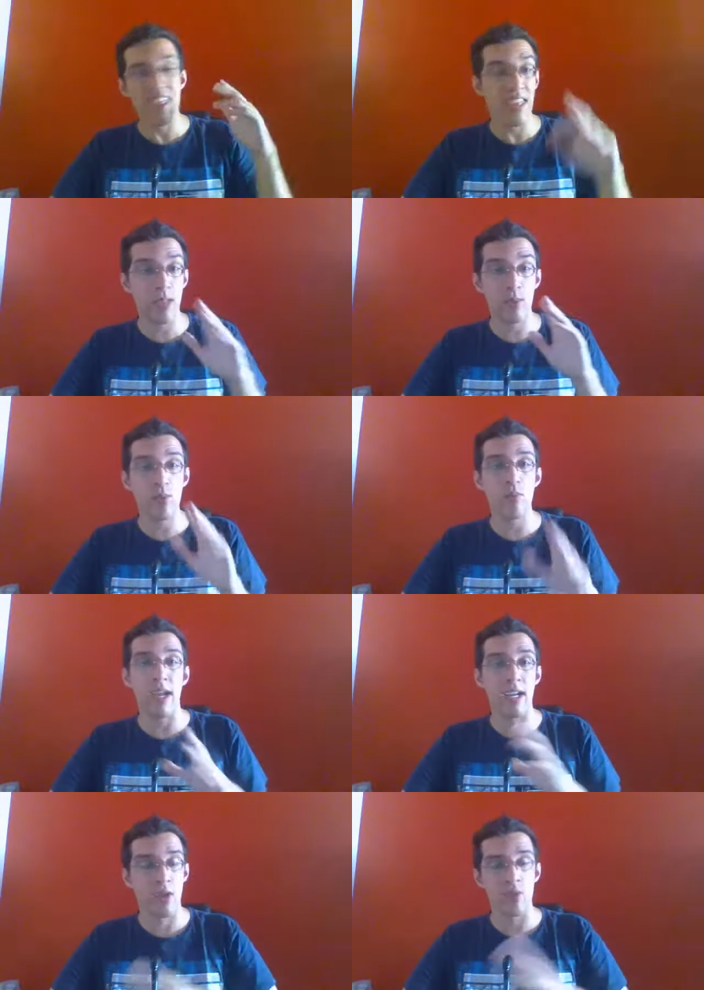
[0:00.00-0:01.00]
That would
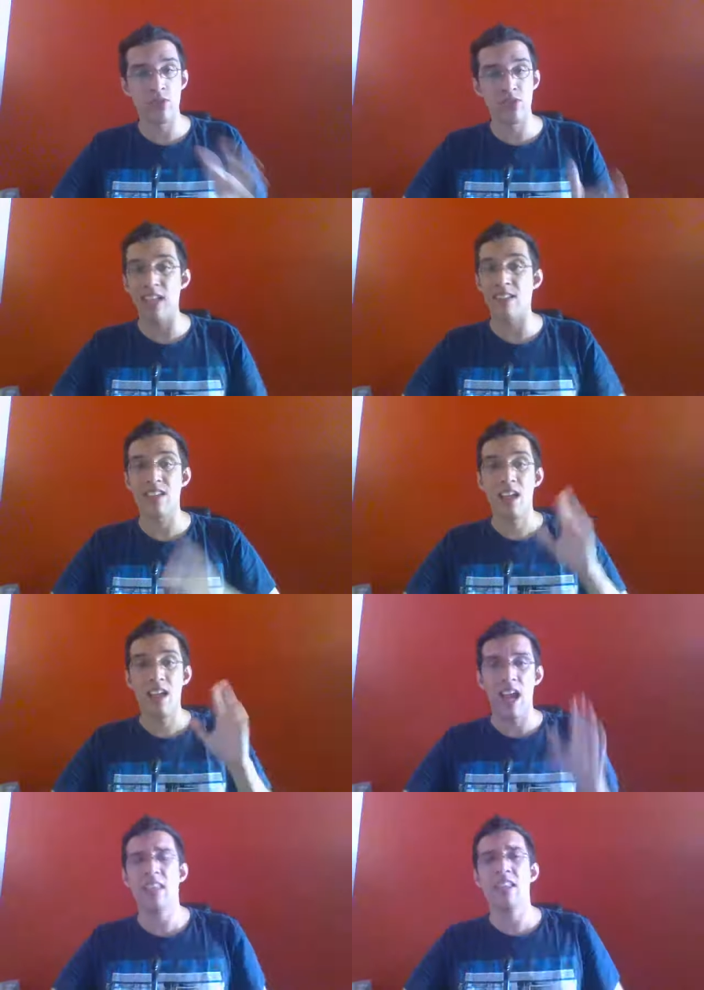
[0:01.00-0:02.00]
make no sense.
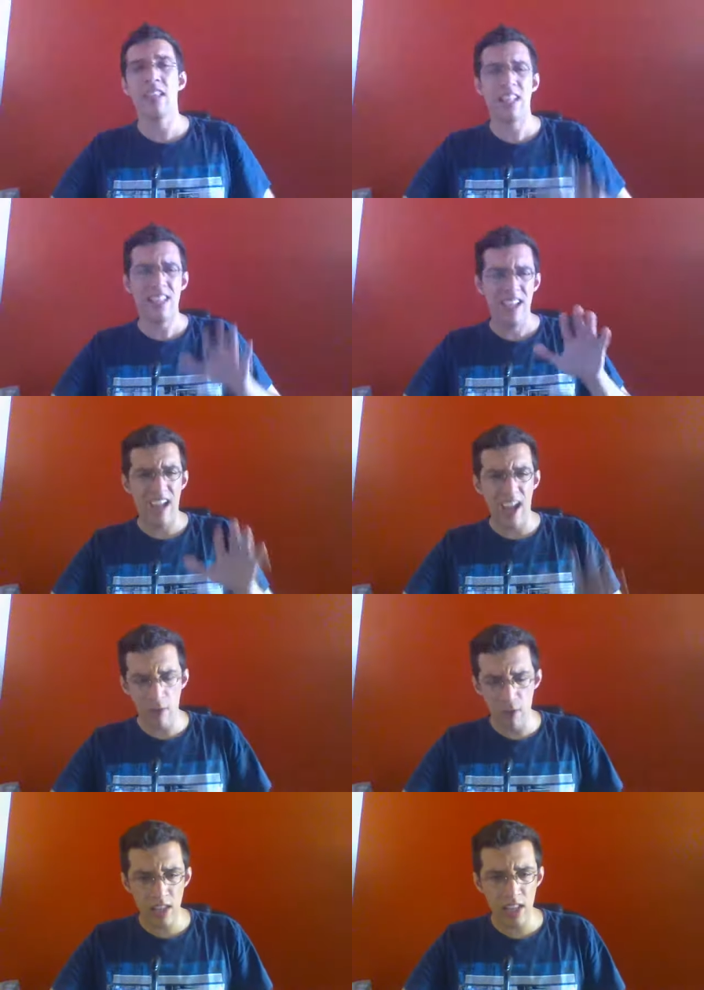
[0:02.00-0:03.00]
I think that
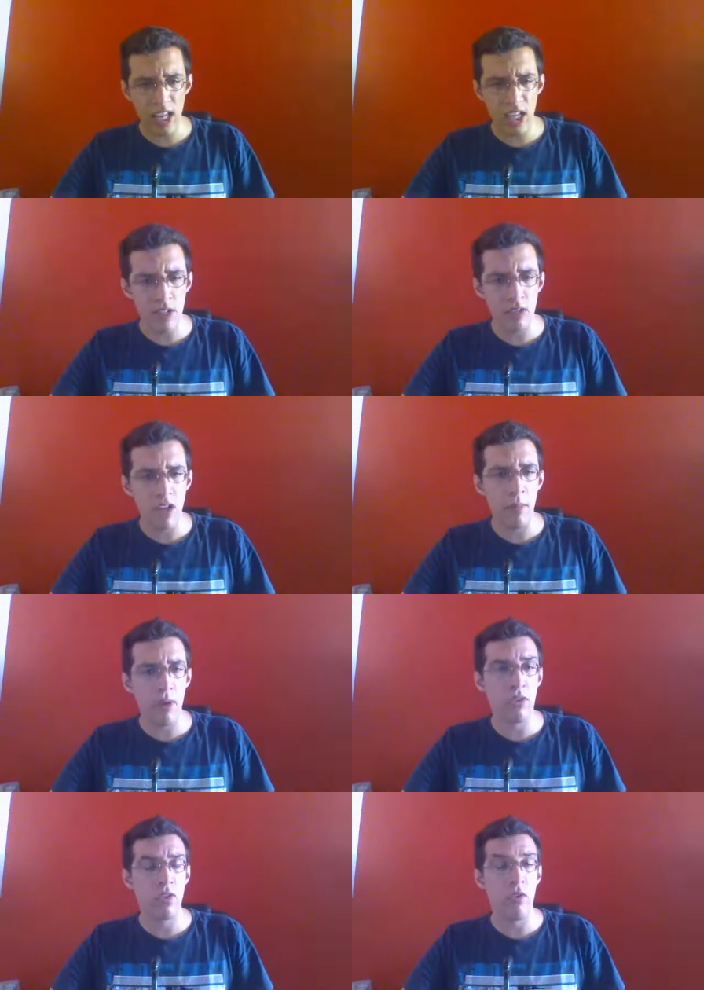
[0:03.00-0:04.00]
everything that is to come
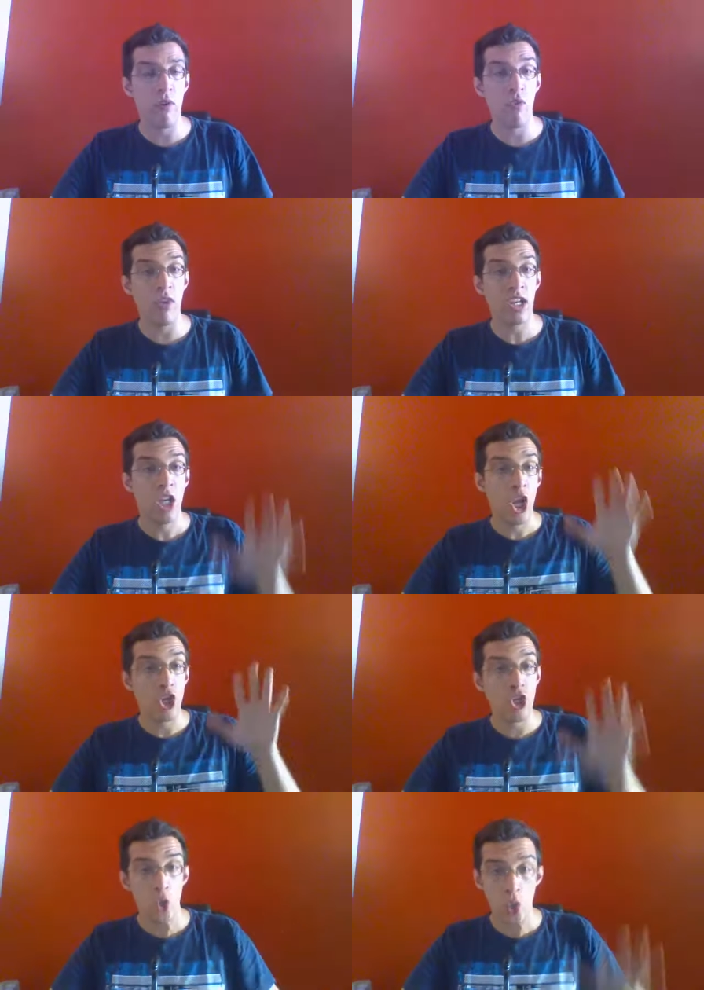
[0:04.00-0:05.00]
out of the Reverie
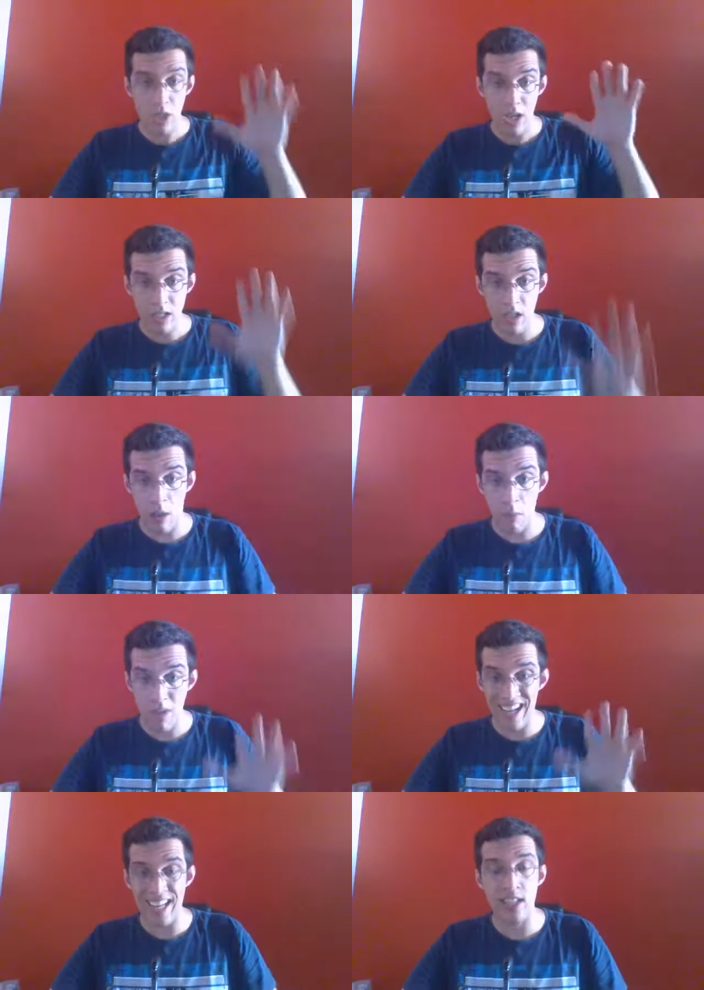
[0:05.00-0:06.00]
should come
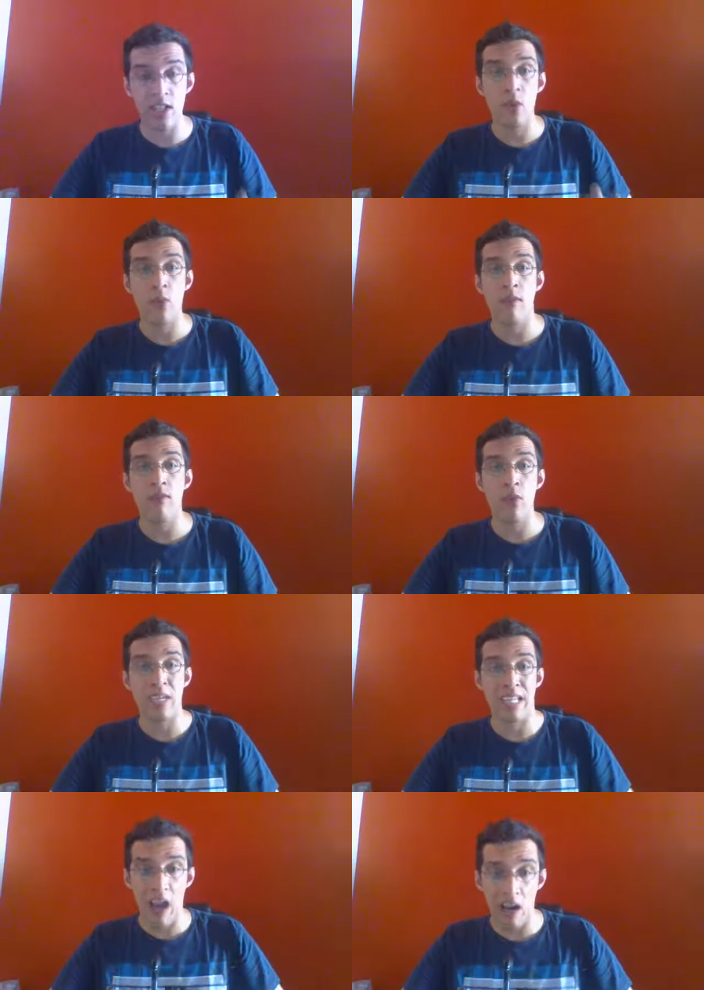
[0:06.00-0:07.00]
in the
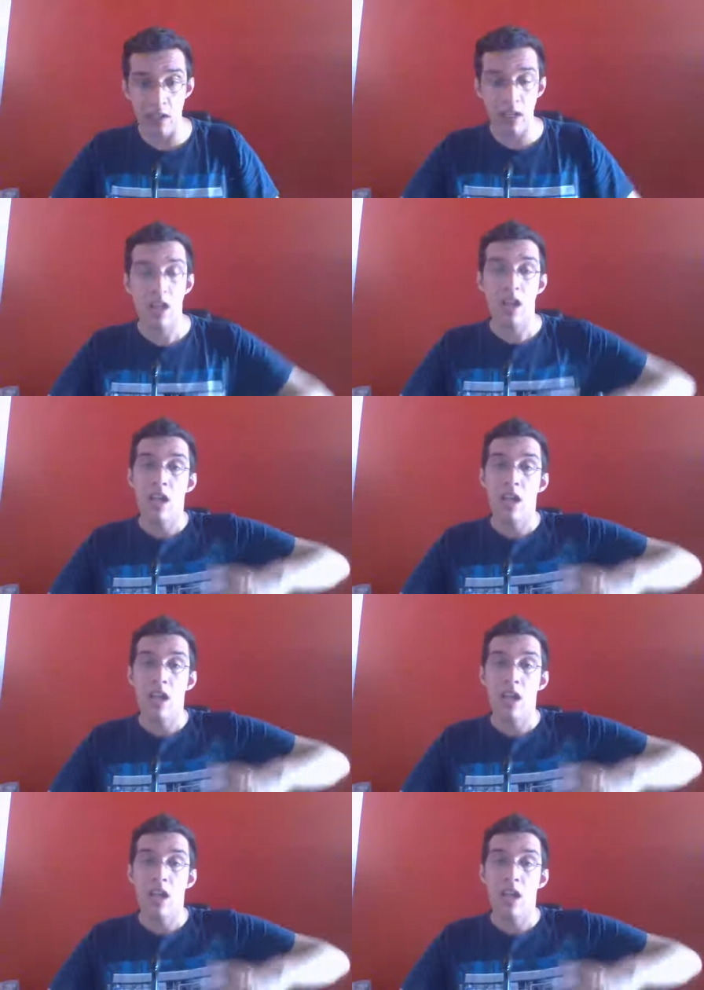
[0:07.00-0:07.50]
Reverie arc.